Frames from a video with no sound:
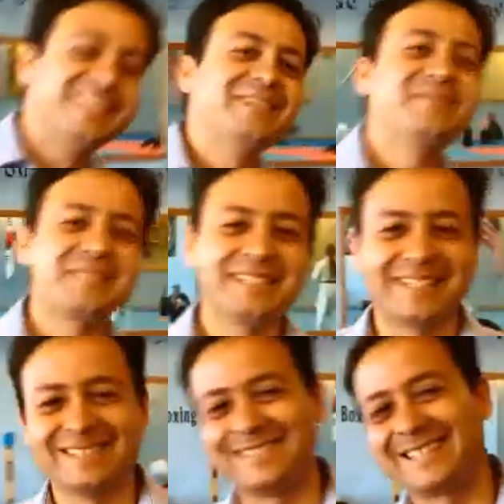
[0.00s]
te voy a
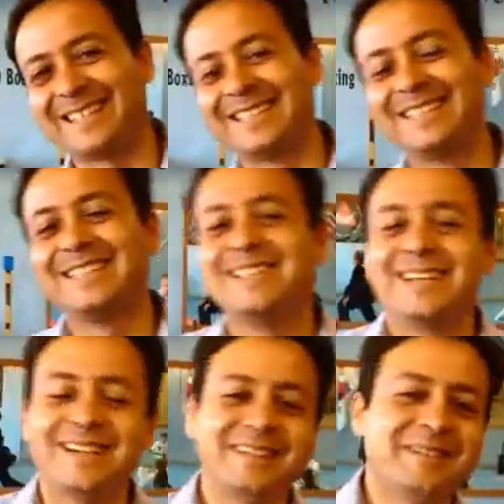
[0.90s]
arreglar, ok.
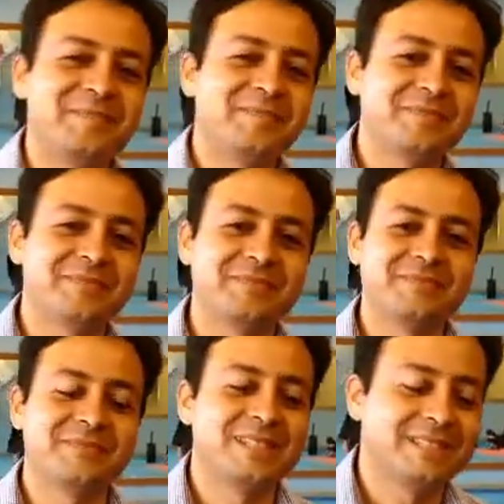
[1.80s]
Uh,
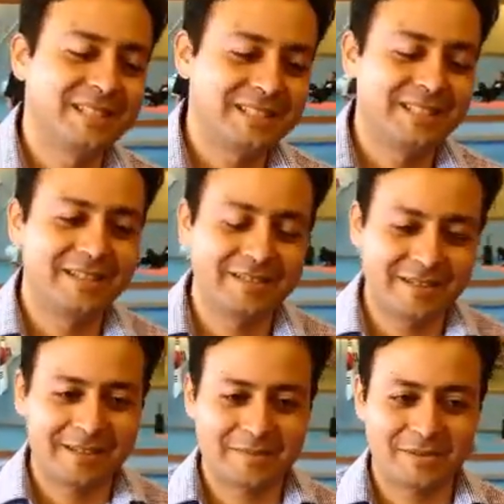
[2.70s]
my son is here
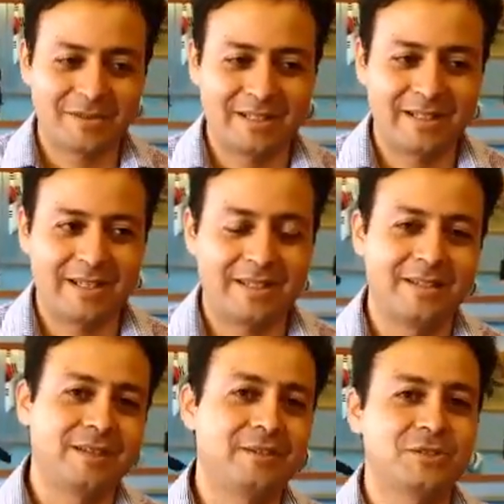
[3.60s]
uh, probably like a
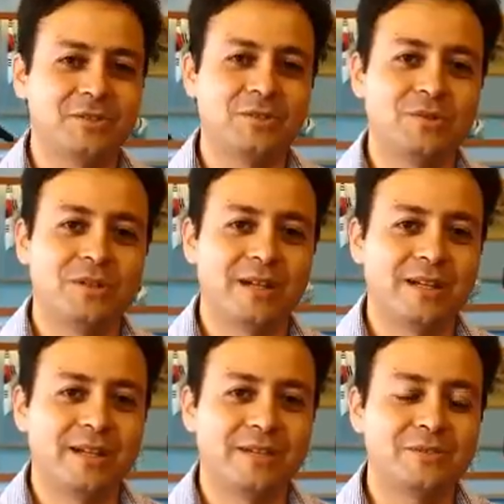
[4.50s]
year or so,
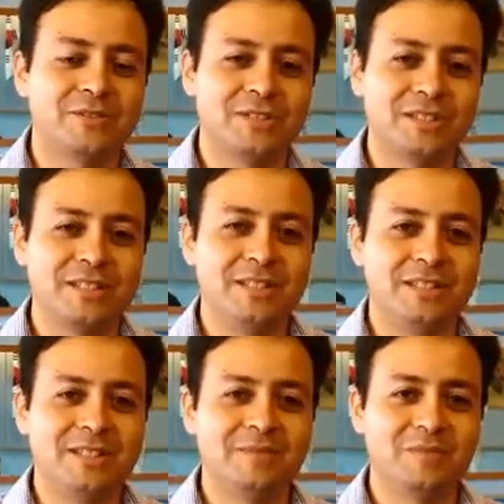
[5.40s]
and I could
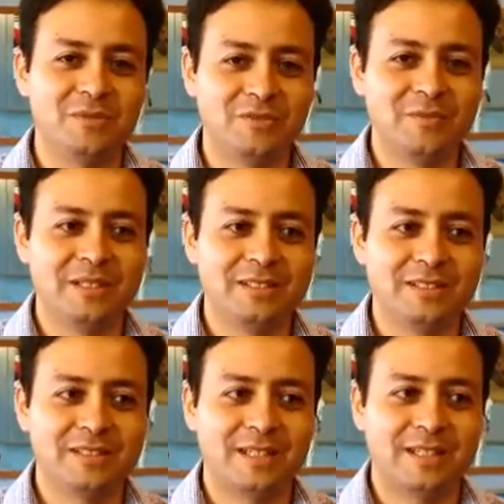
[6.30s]
see the
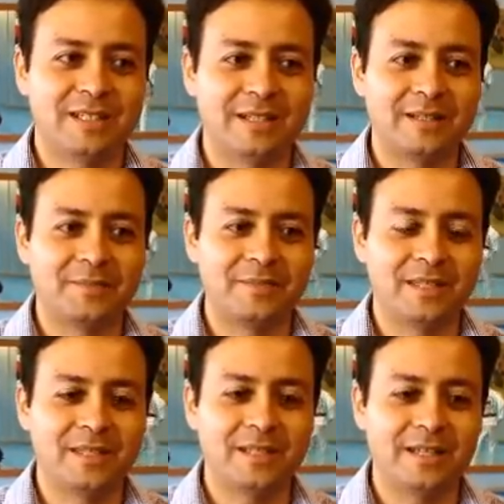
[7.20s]
improvements um,
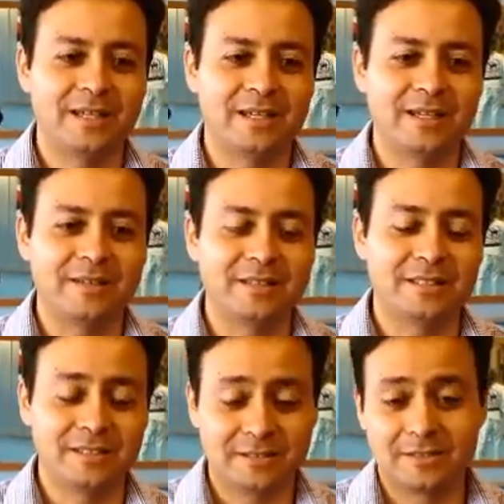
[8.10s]
in uh,
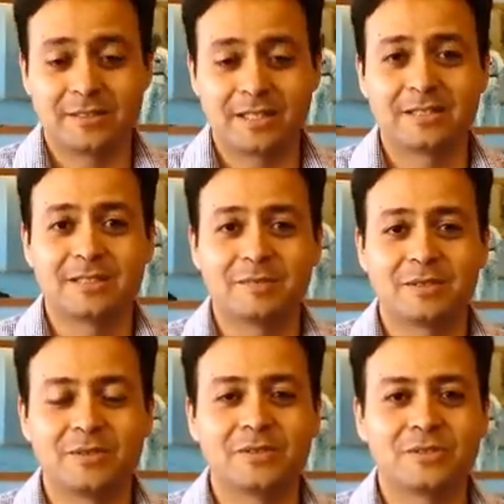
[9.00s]
his exercises,
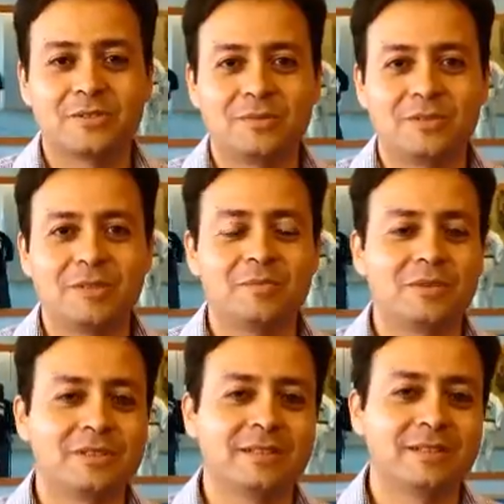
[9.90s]
but also more
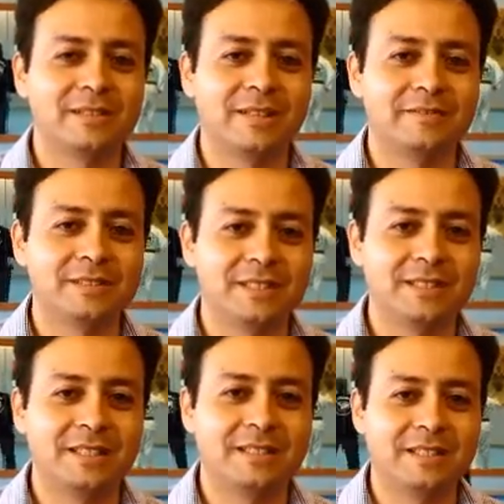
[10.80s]
importantly, I've
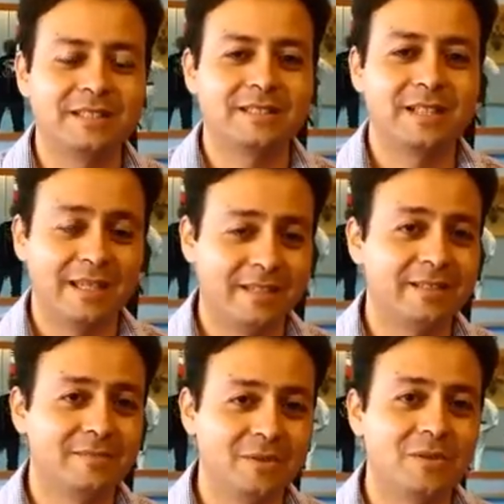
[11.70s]
seen that he's liking
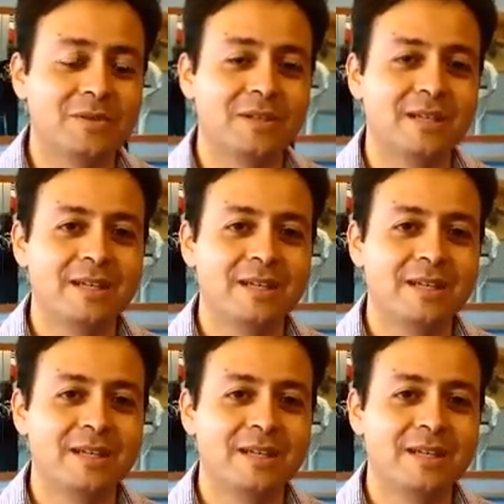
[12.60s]
it more.